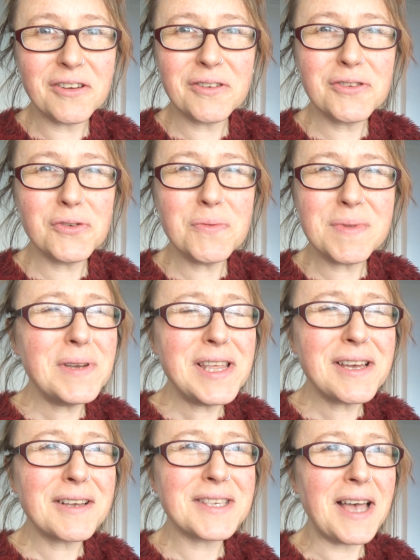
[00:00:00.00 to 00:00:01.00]
your
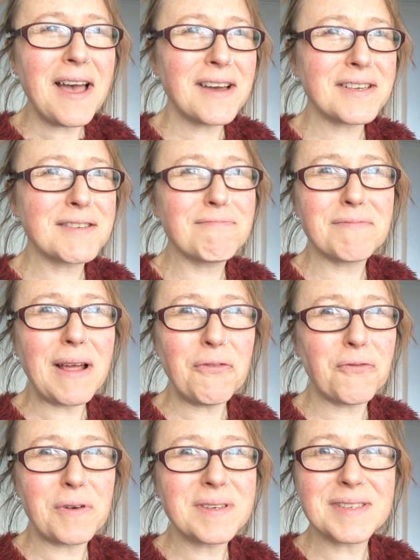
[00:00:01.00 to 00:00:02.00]
unique tax
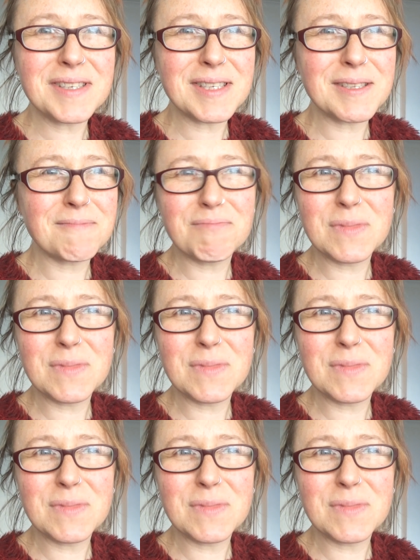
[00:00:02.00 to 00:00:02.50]
reference